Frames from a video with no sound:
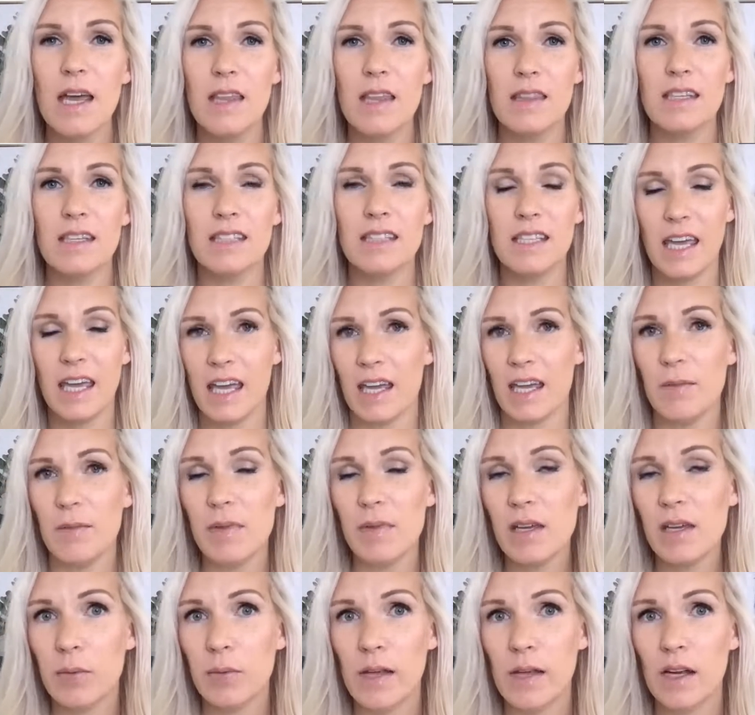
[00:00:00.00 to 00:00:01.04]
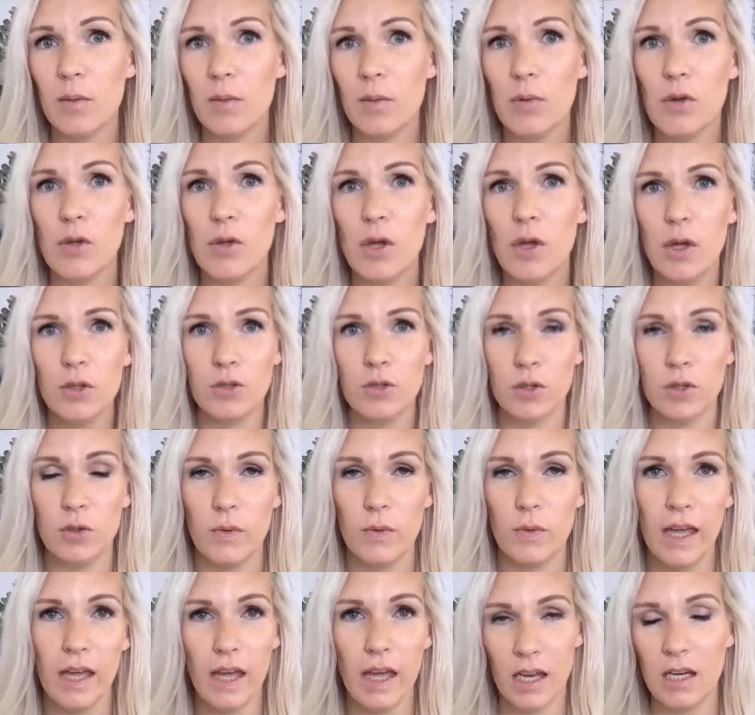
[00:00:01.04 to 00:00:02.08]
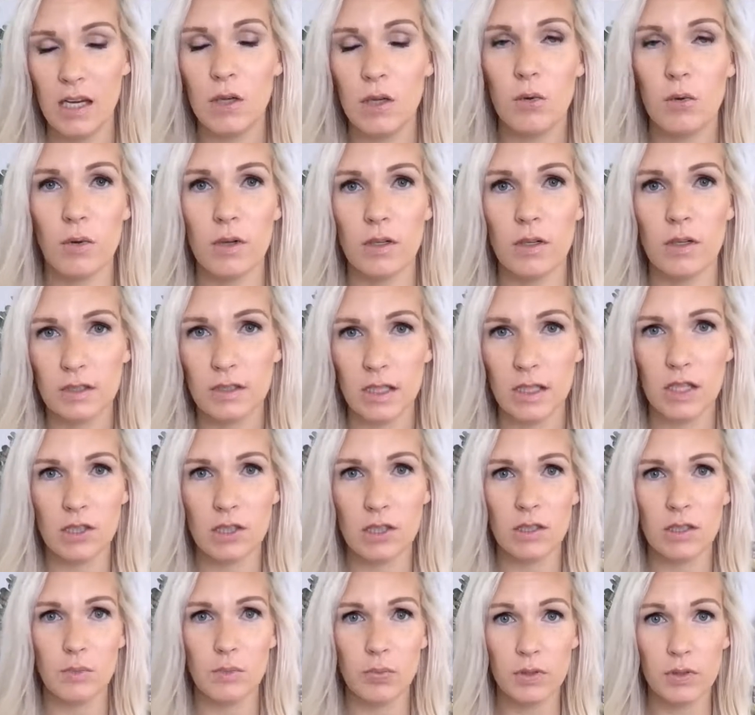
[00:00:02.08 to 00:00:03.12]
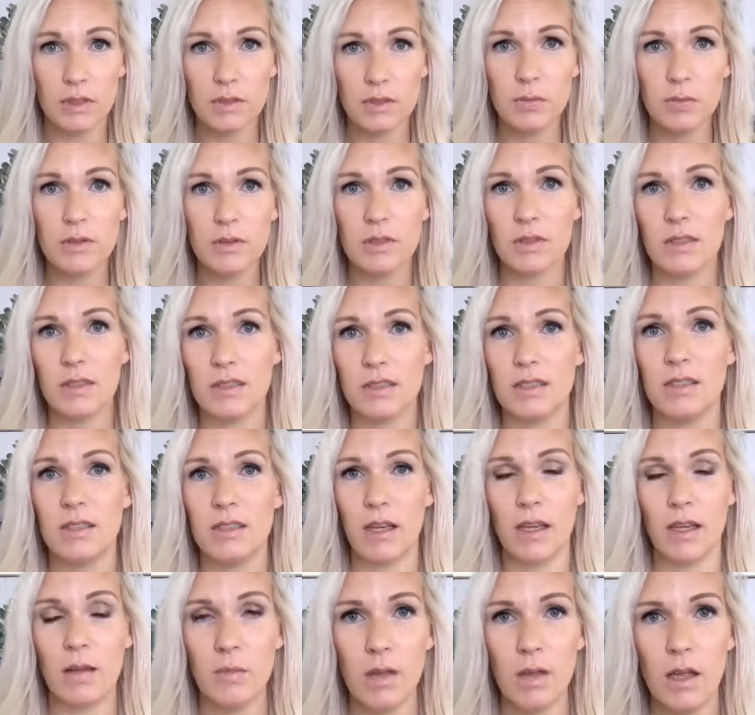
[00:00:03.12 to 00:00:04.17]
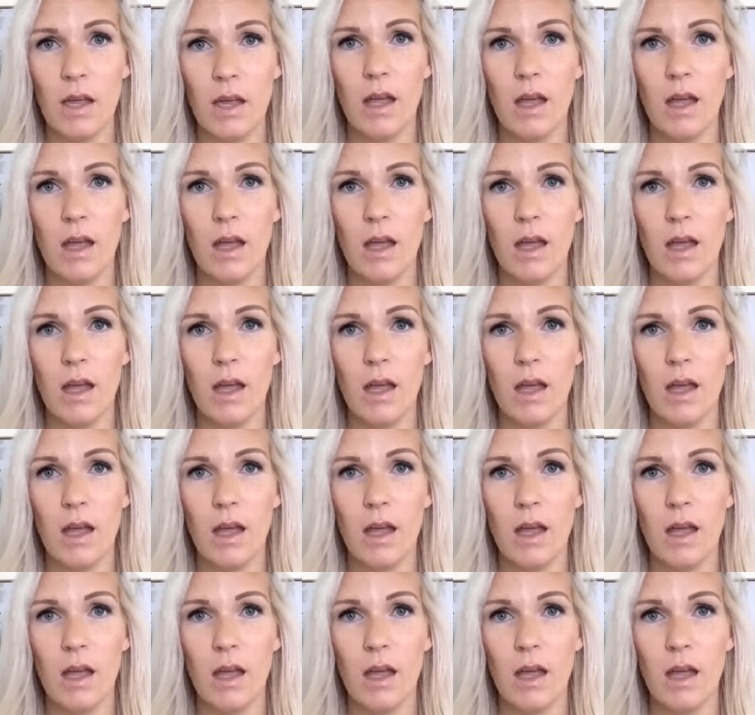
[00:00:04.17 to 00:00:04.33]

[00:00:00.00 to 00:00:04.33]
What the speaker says: This can be applicable to any organization. The principles are the same.